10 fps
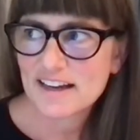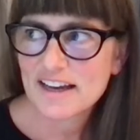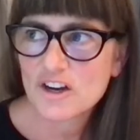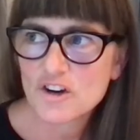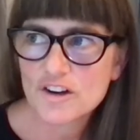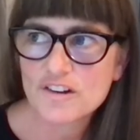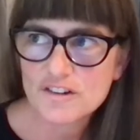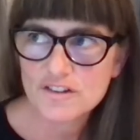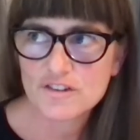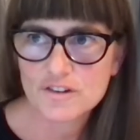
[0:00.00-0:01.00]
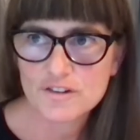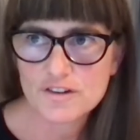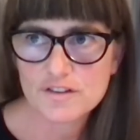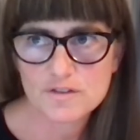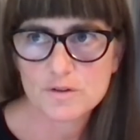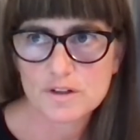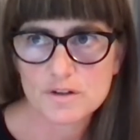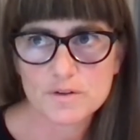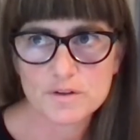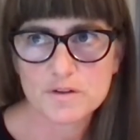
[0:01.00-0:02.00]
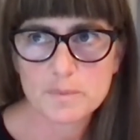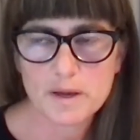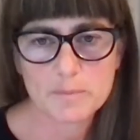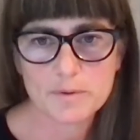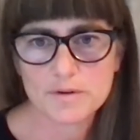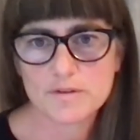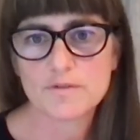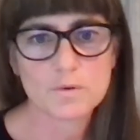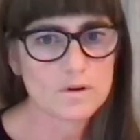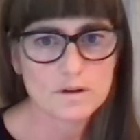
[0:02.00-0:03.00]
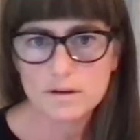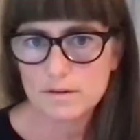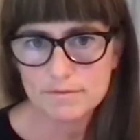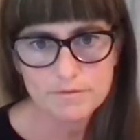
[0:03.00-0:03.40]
I couldn't just search historical newspapers for